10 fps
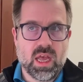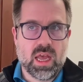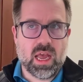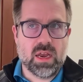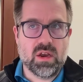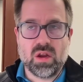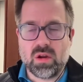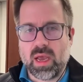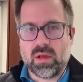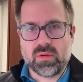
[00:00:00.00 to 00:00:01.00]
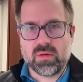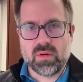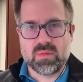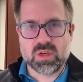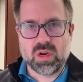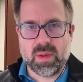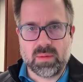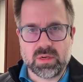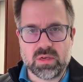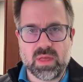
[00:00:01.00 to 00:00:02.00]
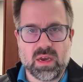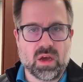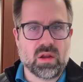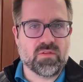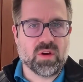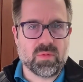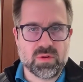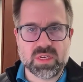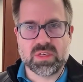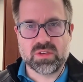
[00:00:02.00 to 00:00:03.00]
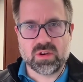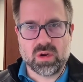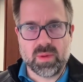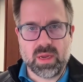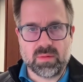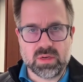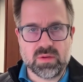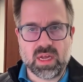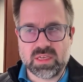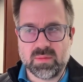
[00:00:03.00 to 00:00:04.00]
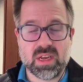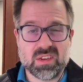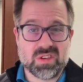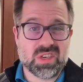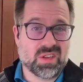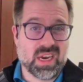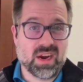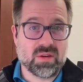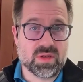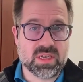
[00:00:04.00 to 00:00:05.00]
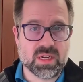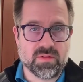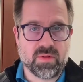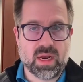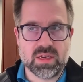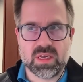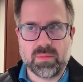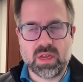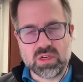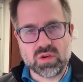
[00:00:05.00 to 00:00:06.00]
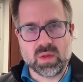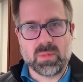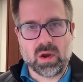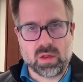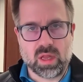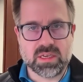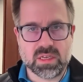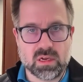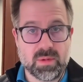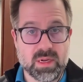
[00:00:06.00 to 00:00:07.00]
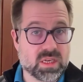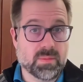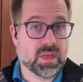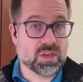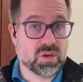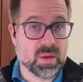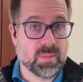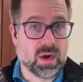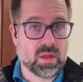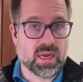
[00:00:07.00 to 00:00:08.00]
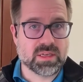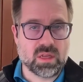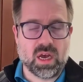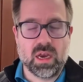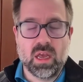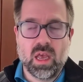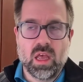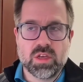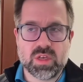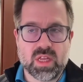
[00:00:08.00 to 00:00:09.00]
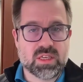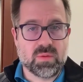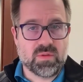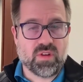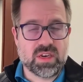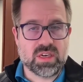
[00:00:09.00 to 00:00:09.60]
And not all algorithms are going to be able to do that. Not all of your processes are going to be able to do that. Some things are still inherently single-threaded. Some things you can parallelize a little bit. Some things you can parallelize a lot. So that's what we've tried to